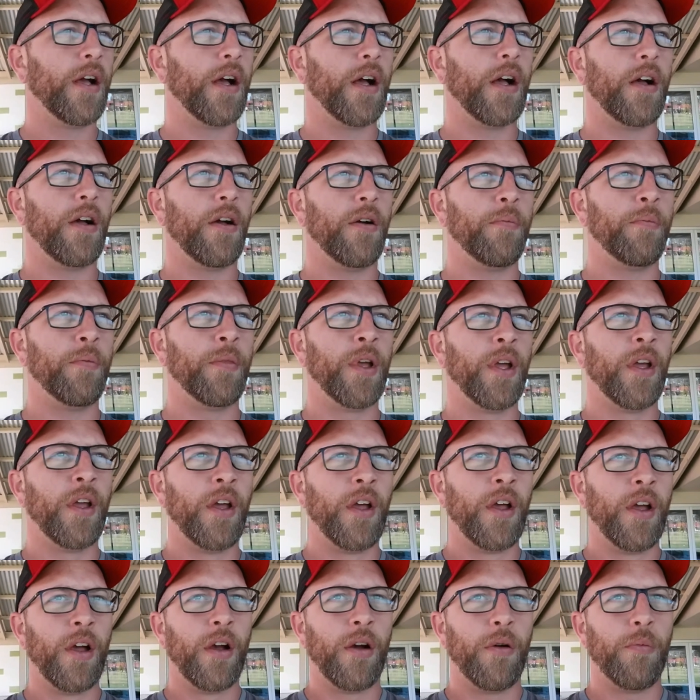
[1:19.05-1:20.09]

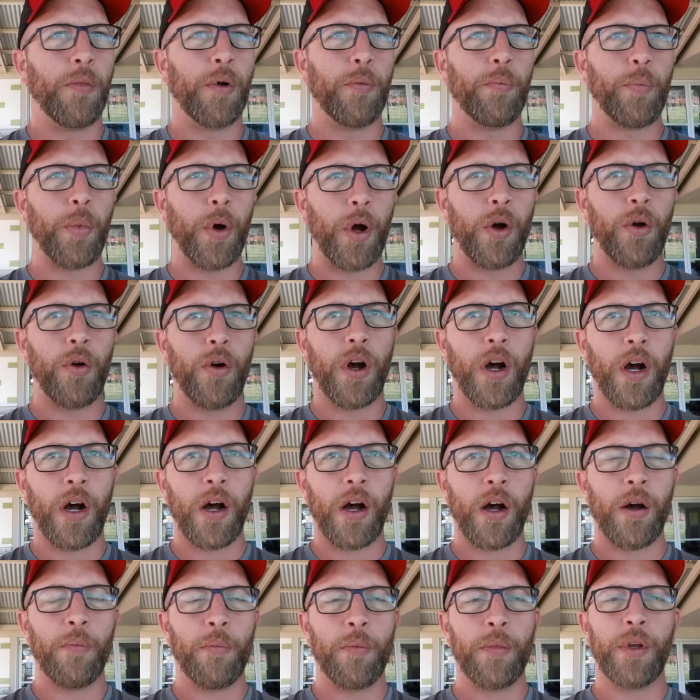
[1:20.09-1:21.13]
My bow
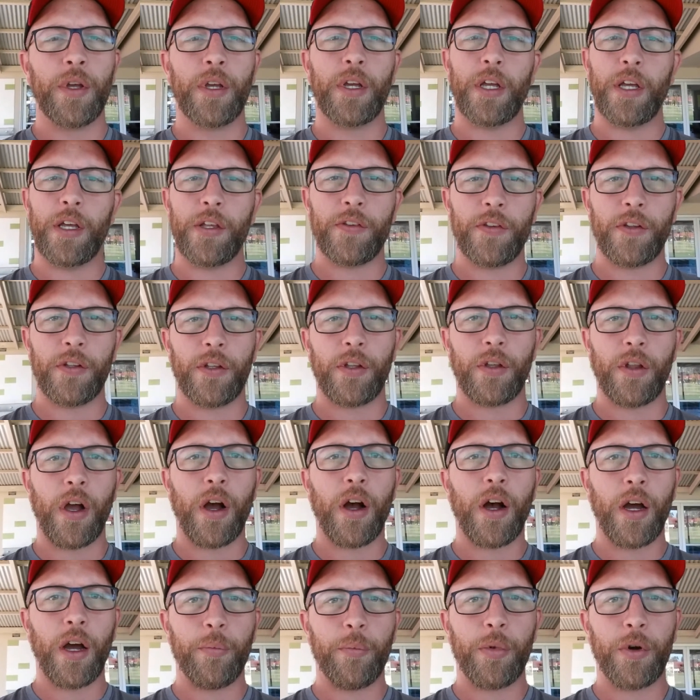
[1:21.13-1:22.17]
arm isn't
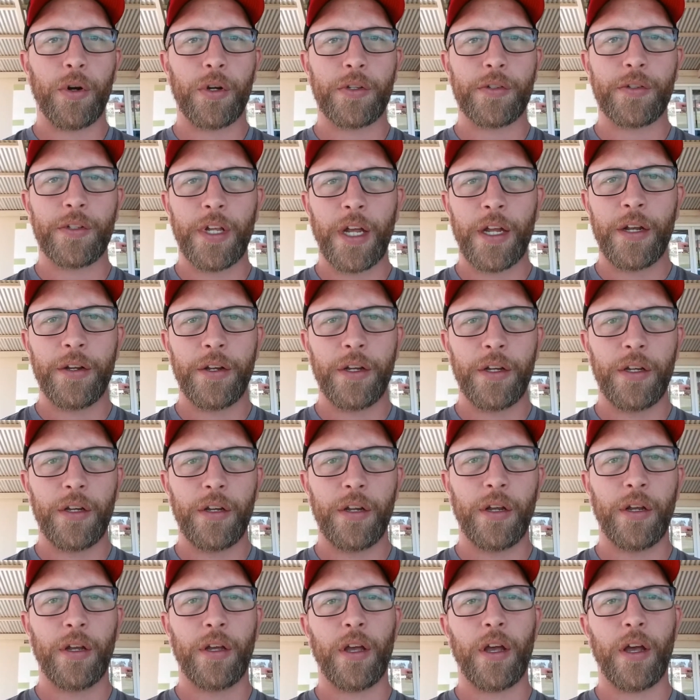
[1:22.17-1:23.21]
hyperextended,
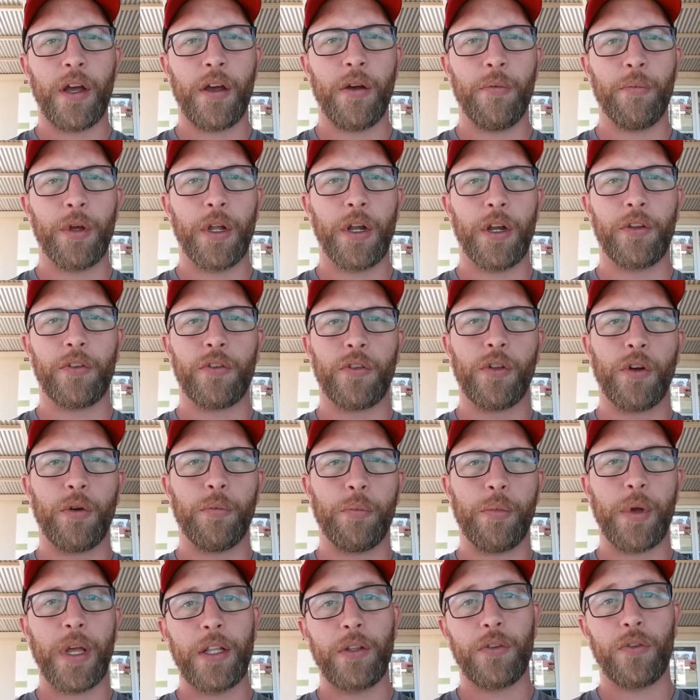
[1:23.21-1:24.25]
and it's not
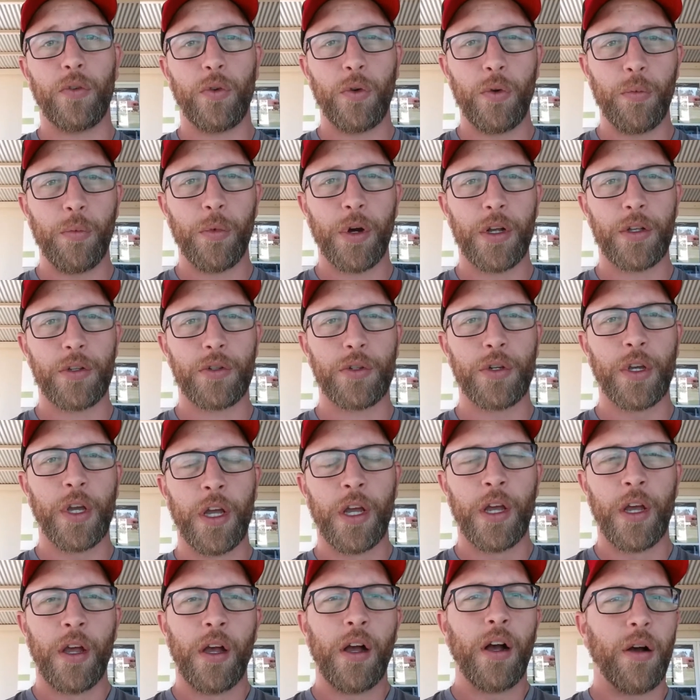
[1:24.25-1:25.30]
bent too much.
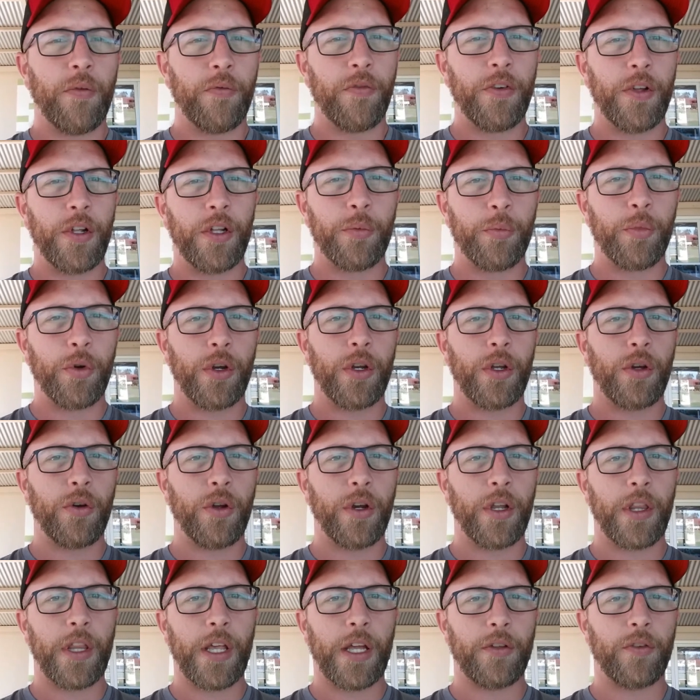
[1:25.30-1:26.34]
I'm feeling pretty good
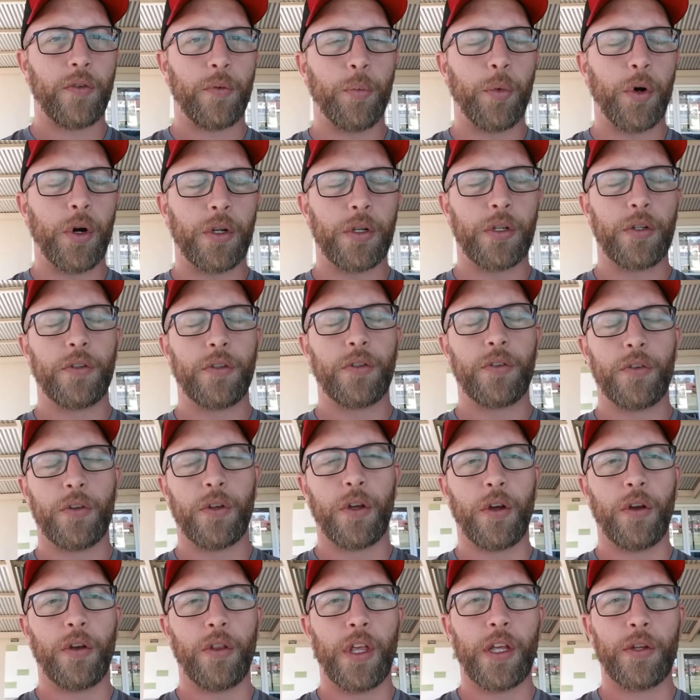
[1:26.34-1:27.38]
at that spot,
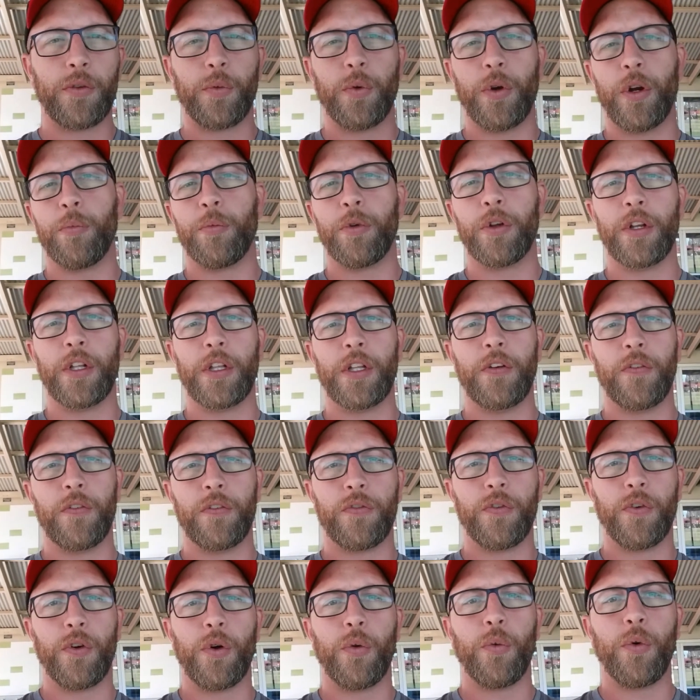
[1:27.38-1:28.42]
so that's where I'm going to leave it
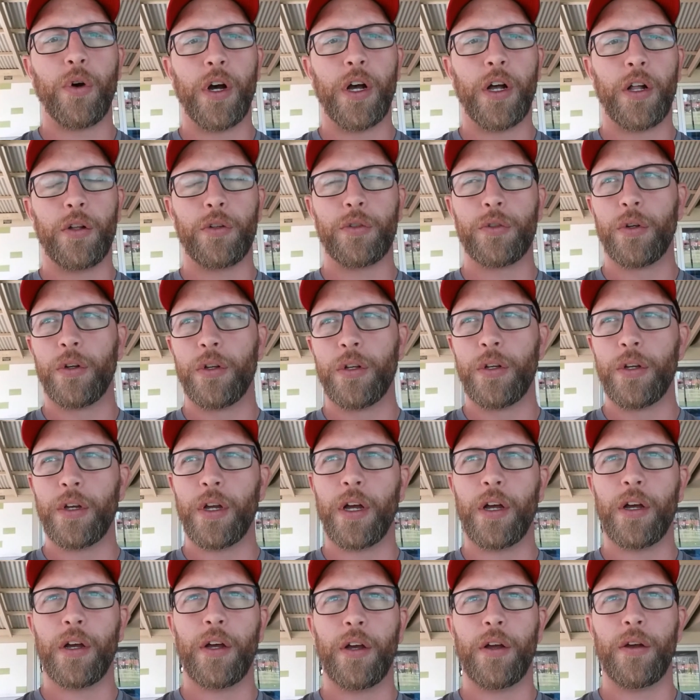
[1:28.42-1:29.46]
for a while
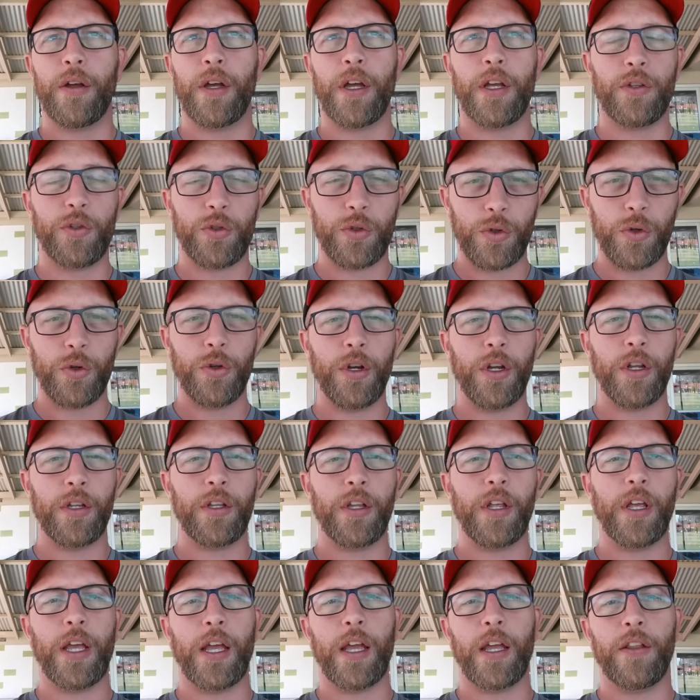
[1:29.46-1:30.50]
and shoot it
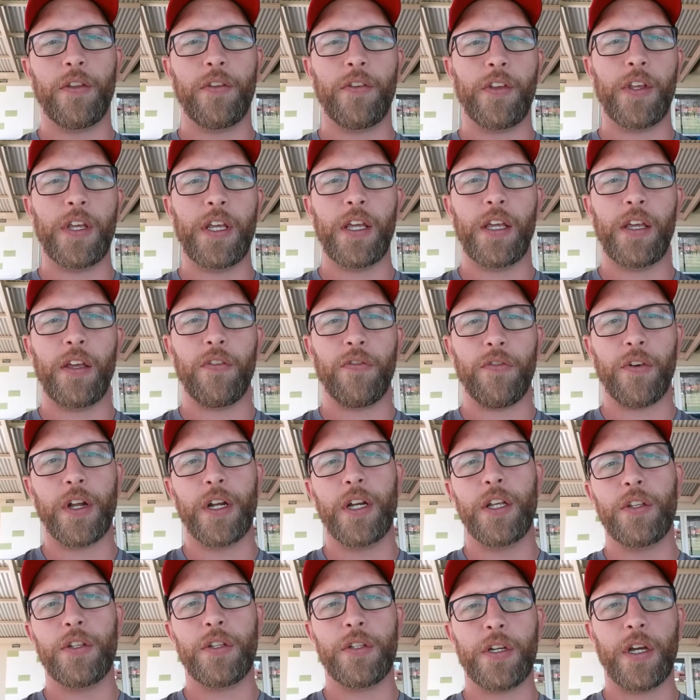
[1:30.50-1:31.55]
and see if I
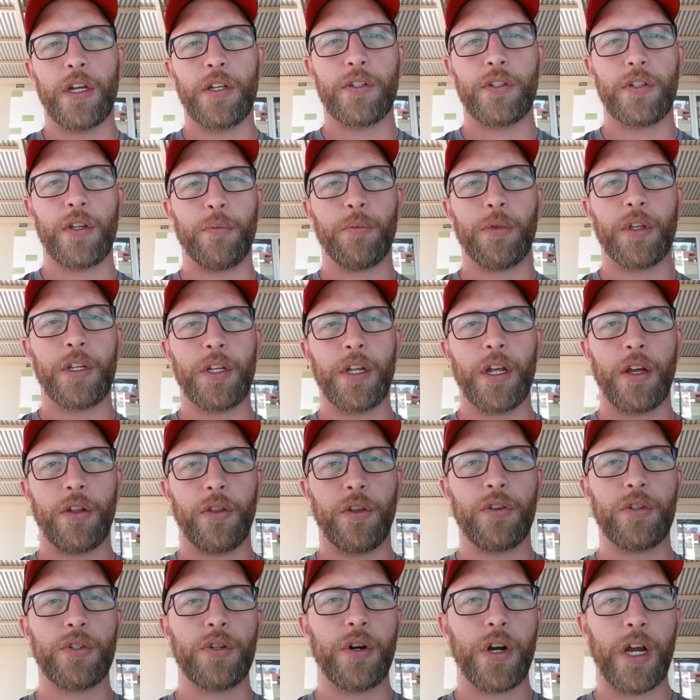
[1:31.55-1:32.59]
need to change something down
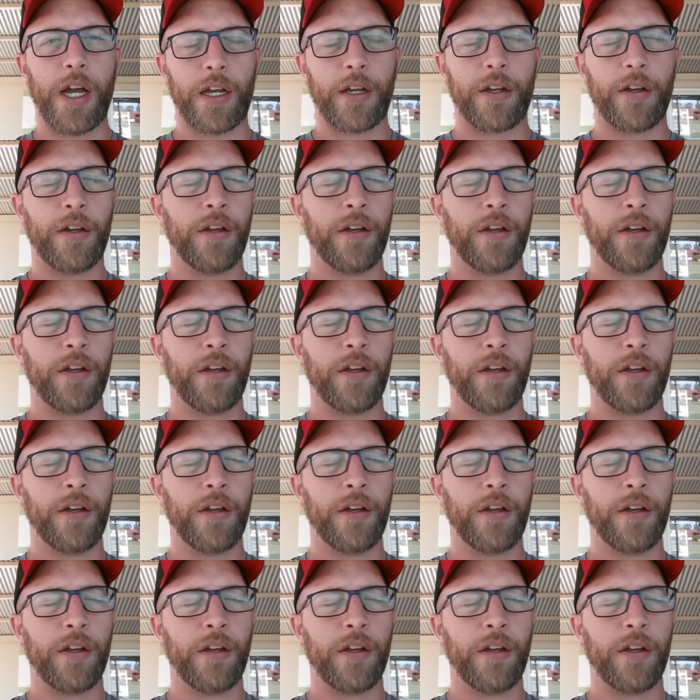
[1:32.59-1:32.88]
the track.